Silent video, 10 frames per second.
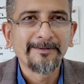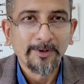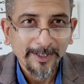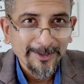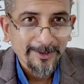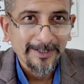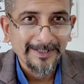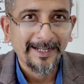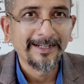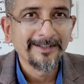potential
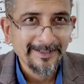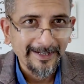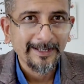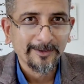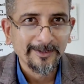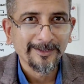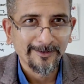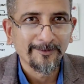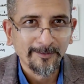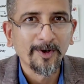designers and engineers
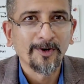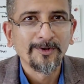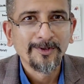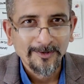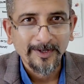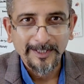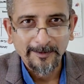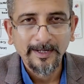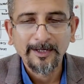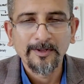of tomorrow. So I
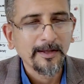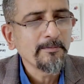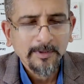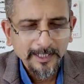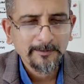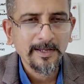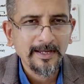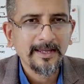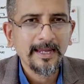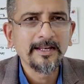speak to them, but I
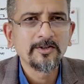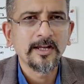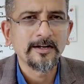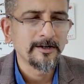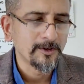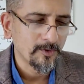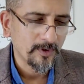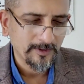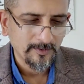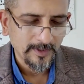speak in general to
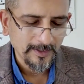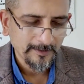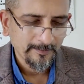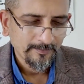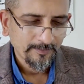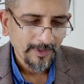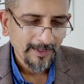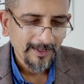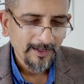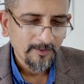all students.
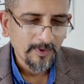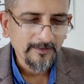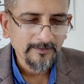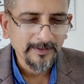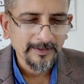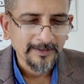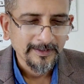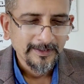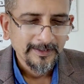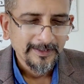One of the
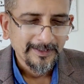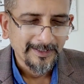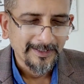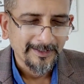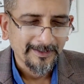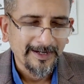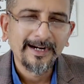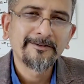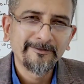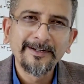
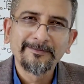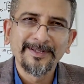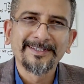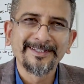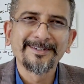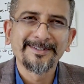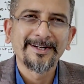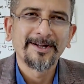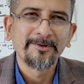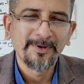heartfelt messages
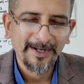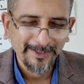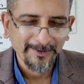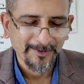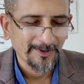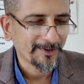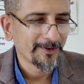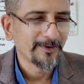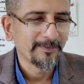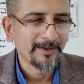that I would like to talk
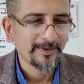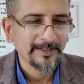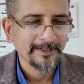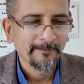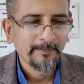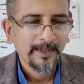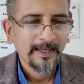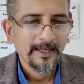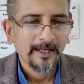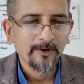to you about is,
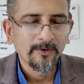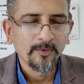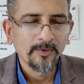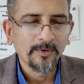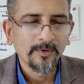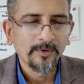you know,